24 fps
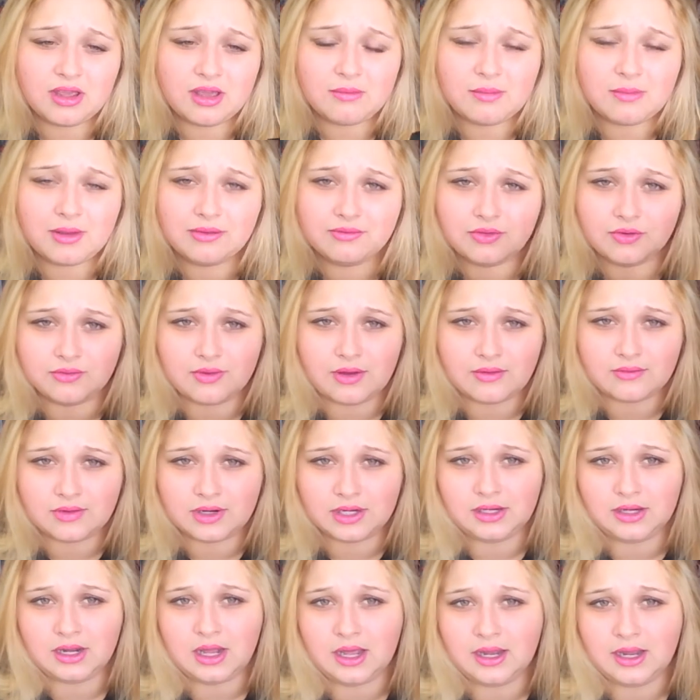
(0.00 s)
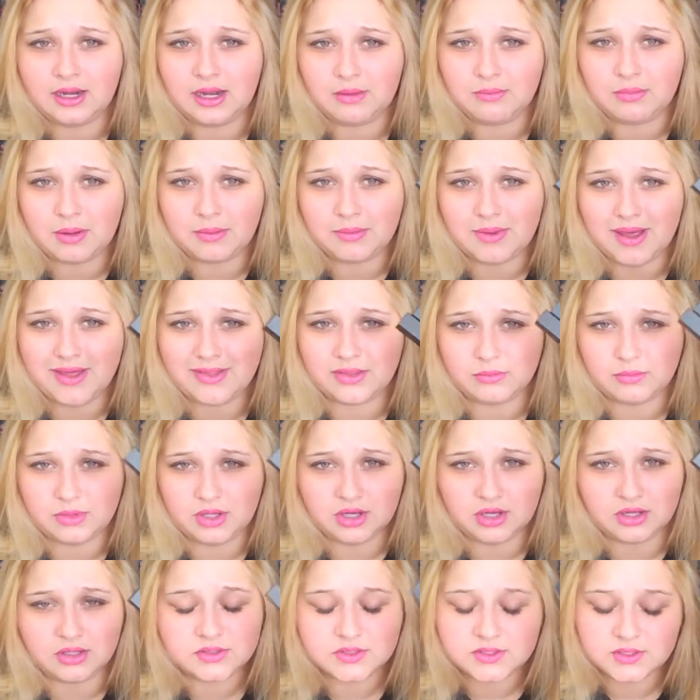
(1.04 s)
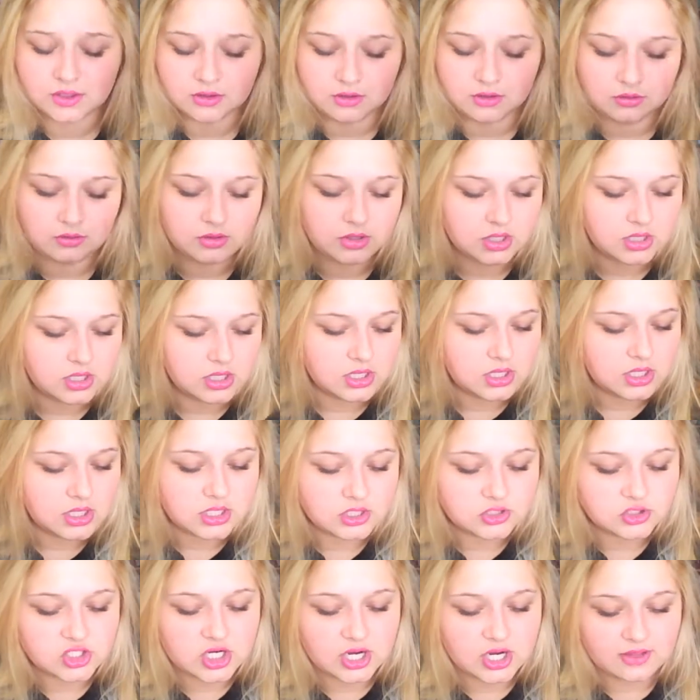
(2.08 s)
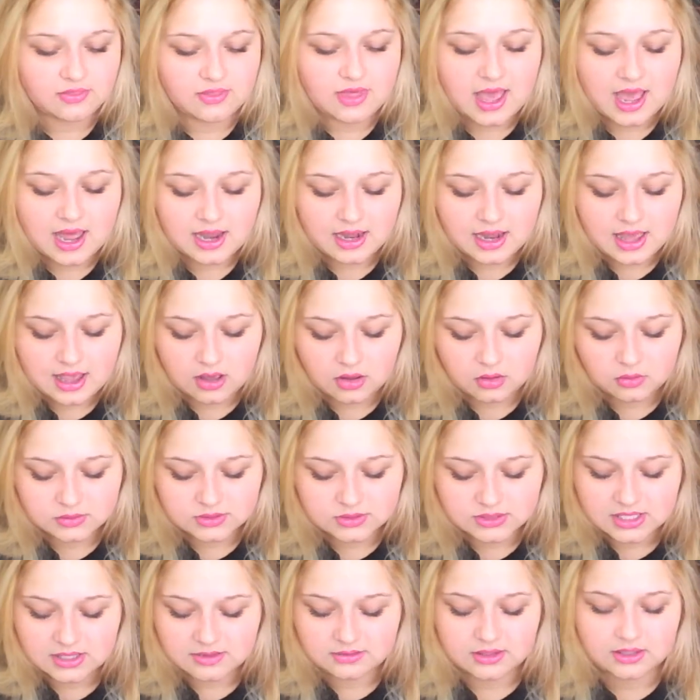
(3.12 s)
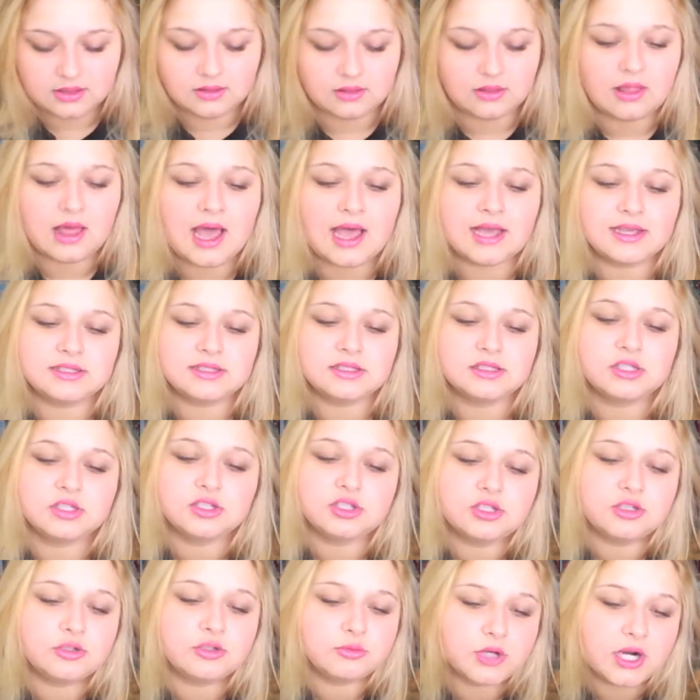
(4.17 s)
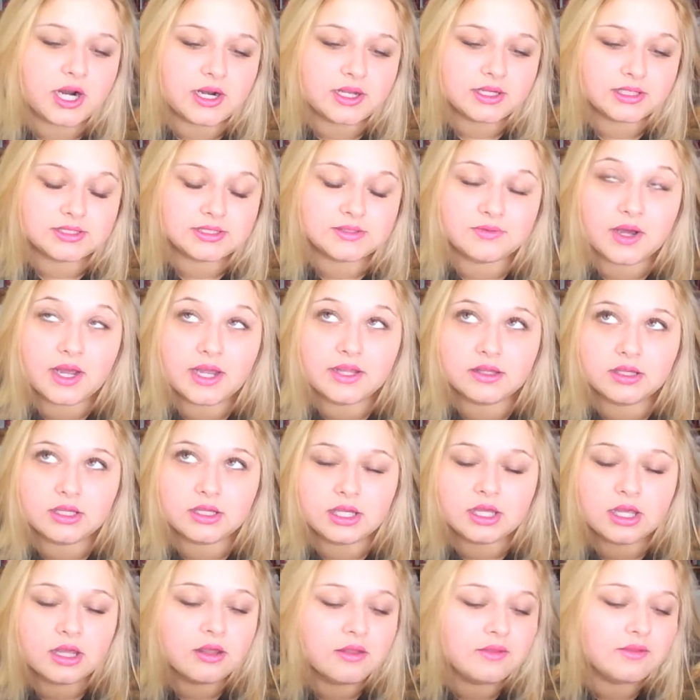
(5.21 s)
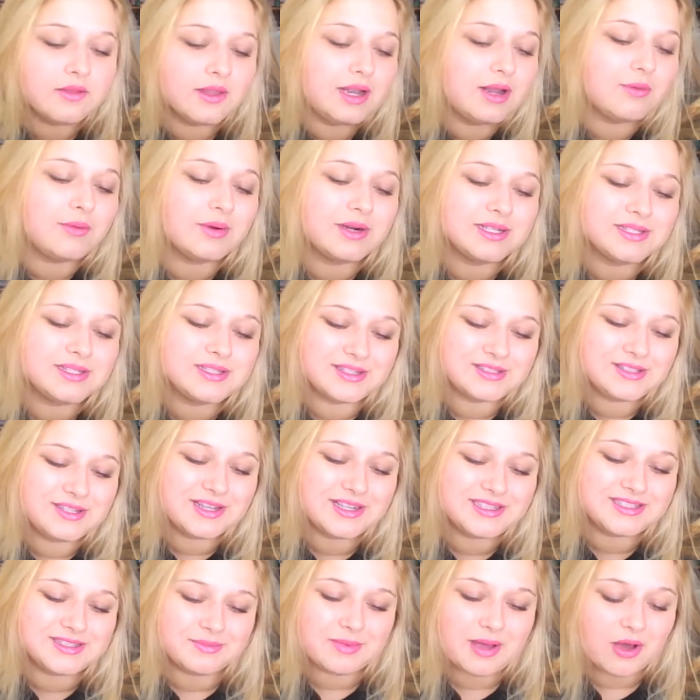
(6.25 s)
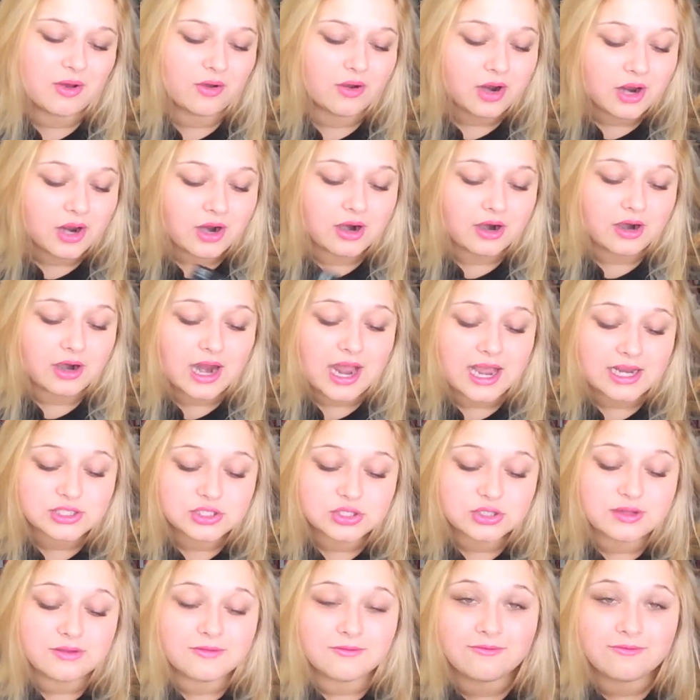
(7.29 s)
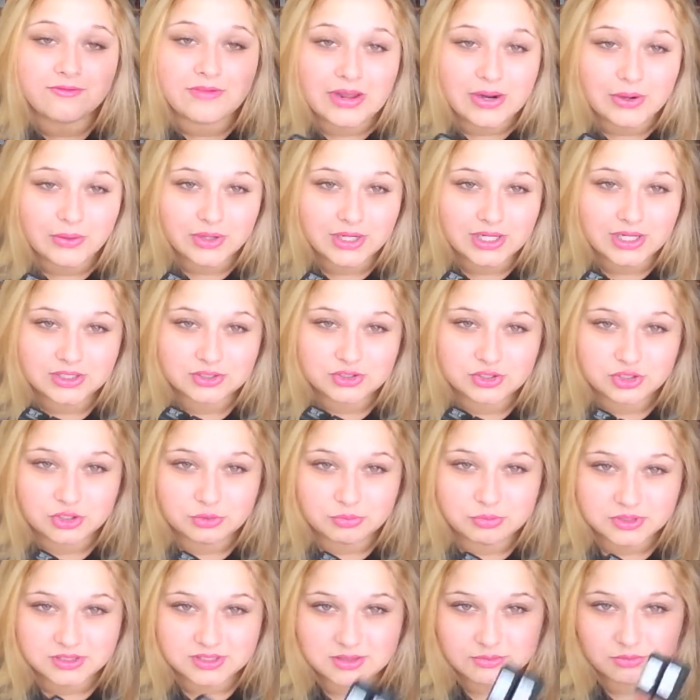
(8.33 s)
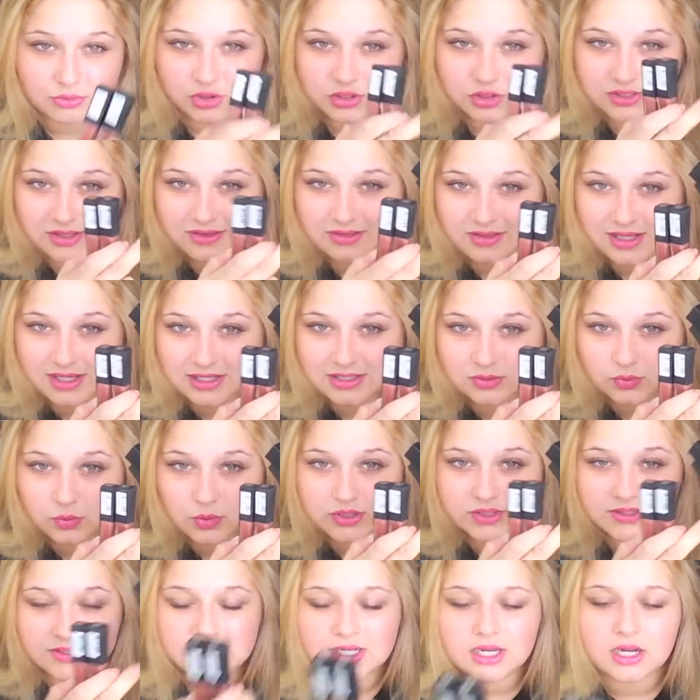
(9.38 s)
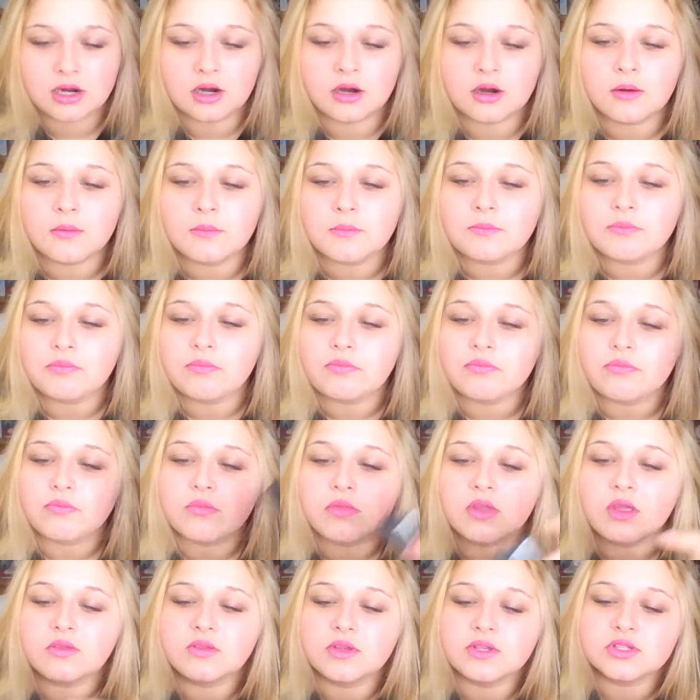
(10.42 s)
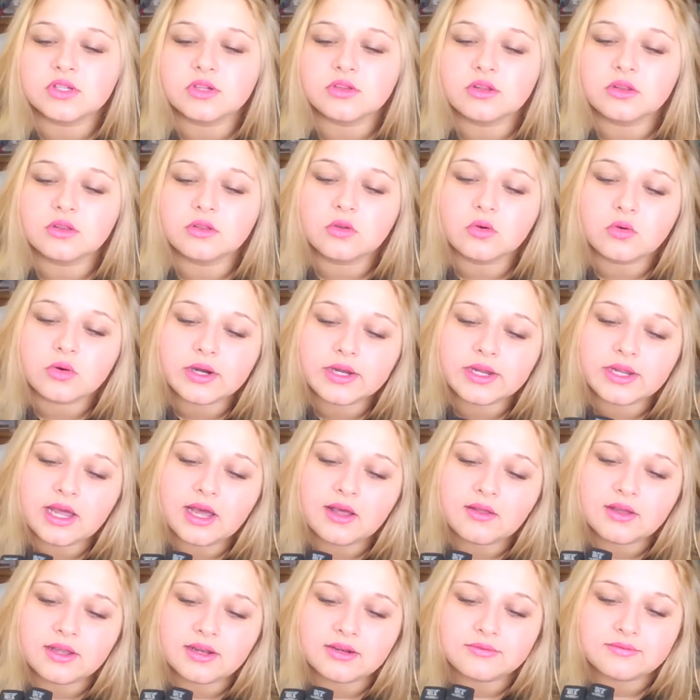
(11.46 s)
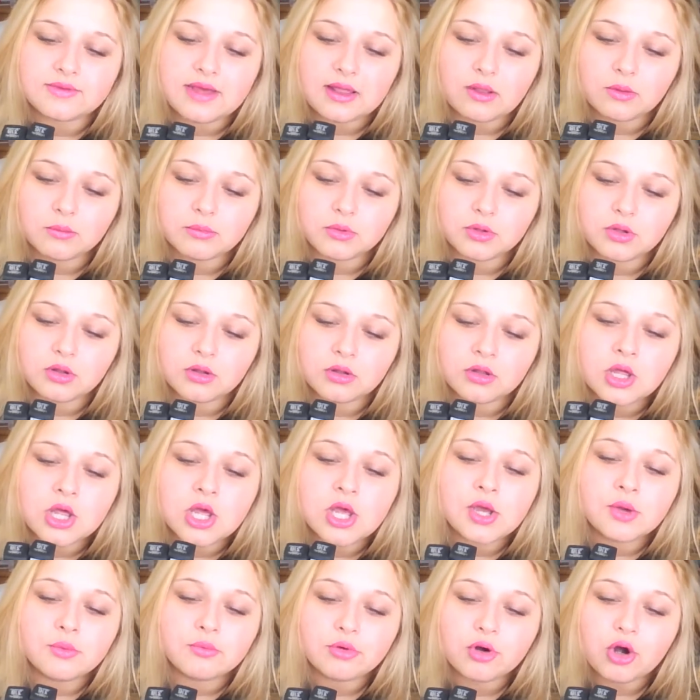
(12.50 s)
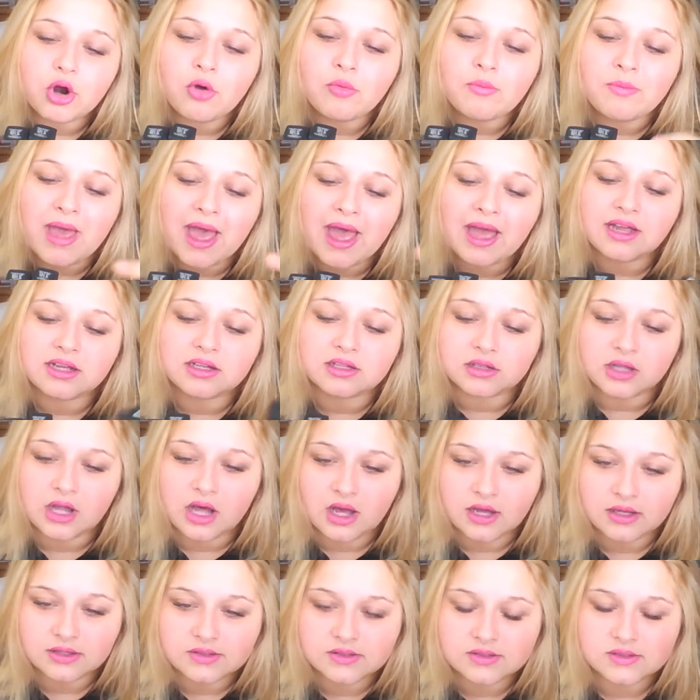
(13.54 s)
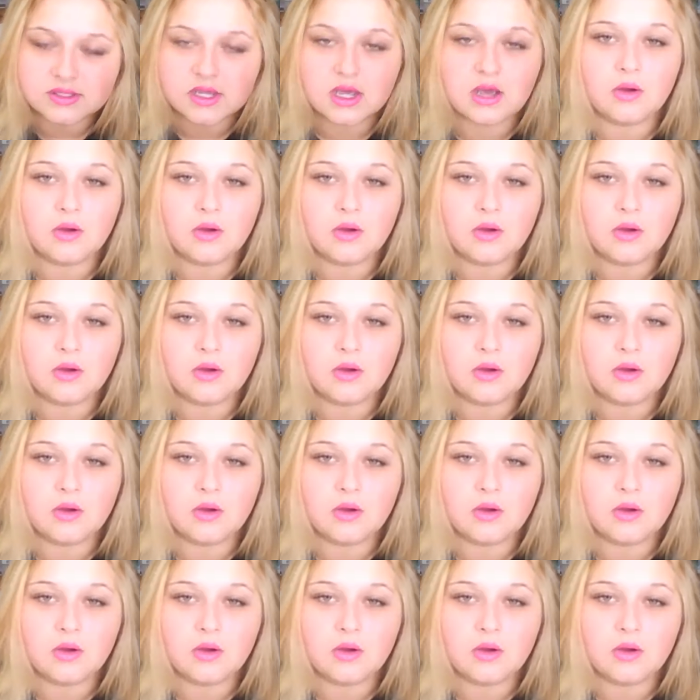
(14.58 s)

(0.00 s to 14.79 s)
I got mine for $5.99 at Bed Bath & Beyond. So check that out. And the last two products finally that I want to talk to you guys about are actually very super similar to these ones here. These are the L'Oreal Infallible Pro Matte Gloss.